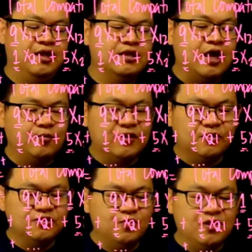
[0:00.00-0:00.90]
Now,
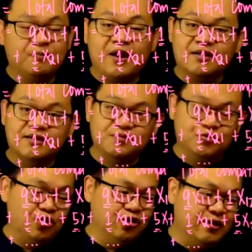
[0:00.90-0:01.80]
because we practice
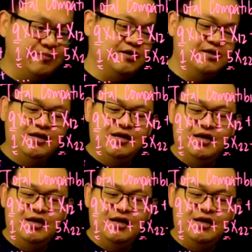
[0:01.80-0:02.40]
monogamy,